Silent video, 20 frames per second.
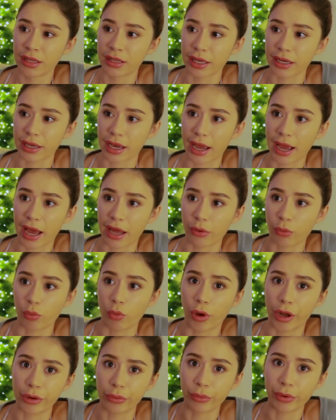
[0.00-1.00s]
like I had
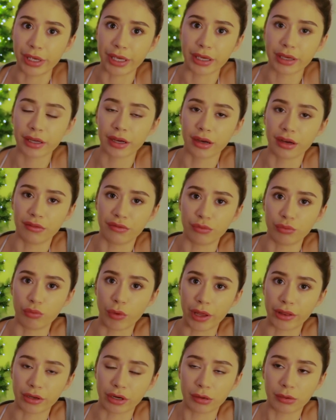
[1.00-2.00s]
1 week of
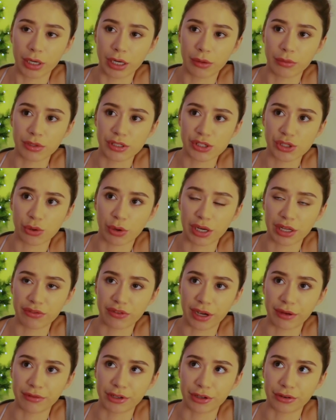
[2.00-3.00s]
weather where it was
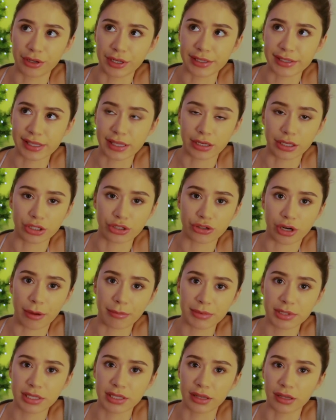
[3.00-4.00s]
25 degrees, then it
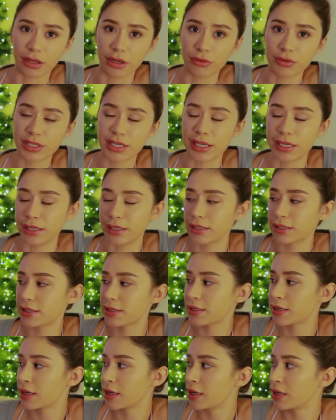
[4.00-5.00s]
dropped to the low
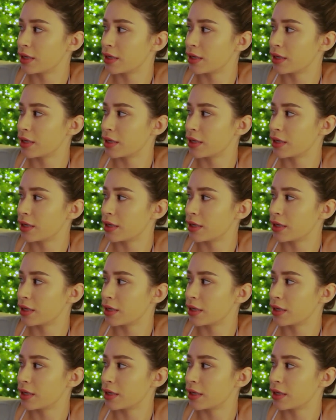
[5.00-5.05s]
teens.